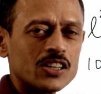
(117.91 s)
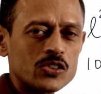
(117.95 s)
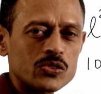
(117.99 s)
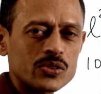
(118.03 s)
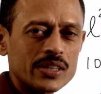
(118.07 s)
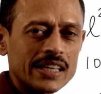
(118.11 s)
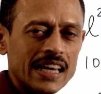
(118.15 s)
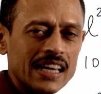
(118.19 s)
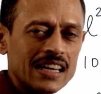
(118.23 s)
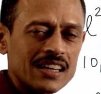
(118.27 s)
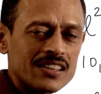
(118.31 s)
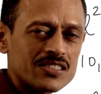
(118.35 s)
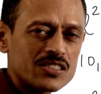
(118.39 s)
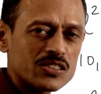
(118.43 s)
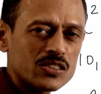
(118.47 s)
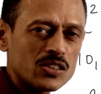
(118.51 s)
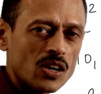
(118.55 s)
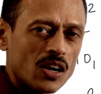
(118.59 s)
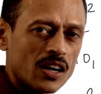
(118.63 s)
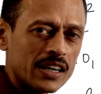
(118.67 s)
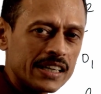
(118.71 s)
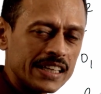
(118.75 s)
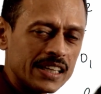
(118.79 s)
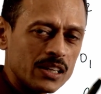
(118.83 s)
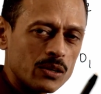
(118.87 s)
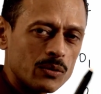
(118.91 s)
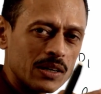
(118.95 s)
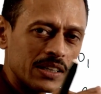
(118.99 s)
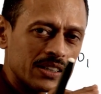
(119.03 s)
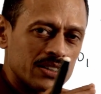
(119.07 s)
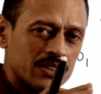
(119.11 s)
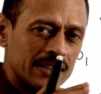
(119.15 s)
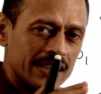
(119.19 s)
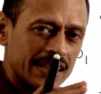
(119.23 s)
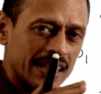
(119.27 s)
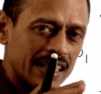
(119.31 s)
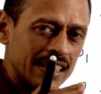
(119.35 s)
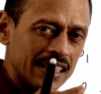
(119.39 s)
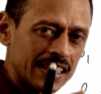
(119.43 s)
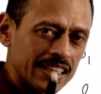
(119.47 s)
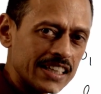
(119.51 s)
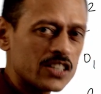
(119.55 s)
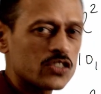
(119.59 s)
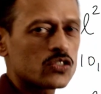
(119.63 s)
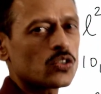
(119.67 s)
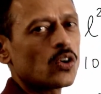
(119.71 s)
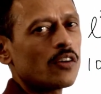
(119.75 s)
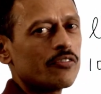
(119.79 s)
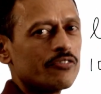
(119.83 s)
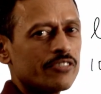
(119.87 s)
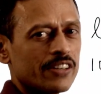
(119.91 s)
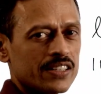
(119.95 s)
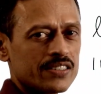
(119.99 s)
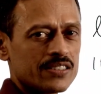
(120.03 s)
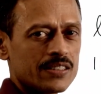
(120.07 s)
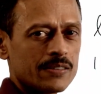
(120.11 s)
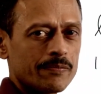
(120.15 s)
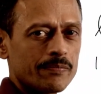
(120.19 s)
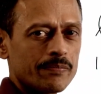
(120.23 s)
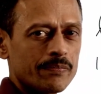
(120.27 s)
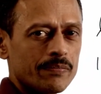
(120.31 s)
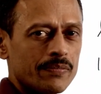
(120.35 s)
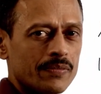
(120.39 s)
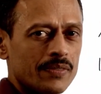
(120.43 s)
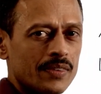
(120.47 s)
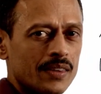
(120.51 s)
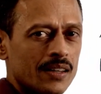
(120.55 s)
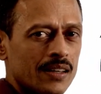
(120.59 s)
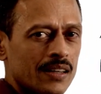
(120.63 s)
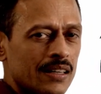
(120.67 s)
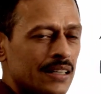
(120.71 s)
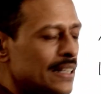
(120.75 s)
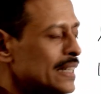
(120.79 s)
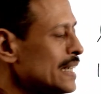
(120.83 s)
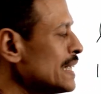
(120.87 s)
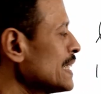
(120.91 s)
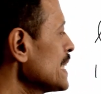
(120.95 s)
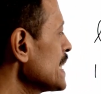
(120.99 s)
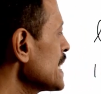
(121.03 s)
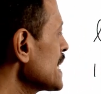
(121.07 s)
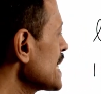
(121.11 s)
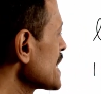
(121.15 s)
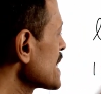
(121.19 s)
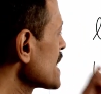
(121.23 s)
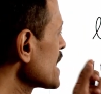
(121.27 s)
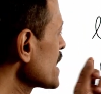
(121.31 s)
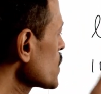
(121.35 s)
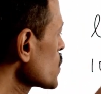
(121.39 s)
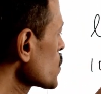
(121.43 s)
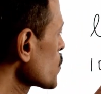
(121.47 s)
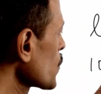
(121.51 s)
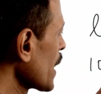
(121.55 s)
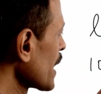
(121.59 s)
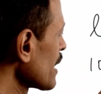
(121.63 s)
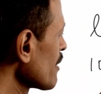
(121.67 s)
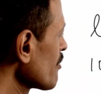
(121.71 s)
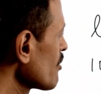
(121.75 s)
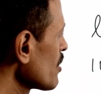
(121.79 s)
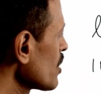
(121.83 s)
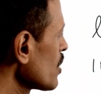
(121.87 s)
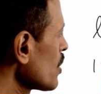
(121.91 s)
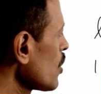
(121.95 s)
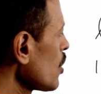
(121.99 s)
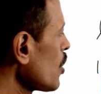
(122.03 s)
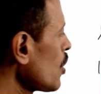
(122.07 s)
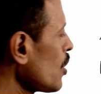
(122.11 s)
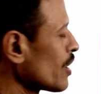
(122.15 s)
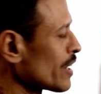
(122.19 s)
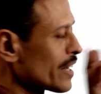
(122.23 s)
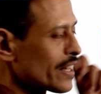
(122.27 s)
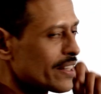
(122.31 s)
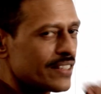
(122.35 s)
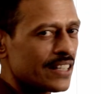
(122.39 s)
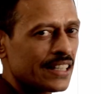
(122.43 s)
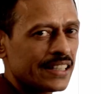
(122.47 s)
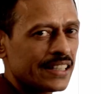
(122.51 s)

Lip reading: So L is not equal to 10 is obvious. Is it 12 or is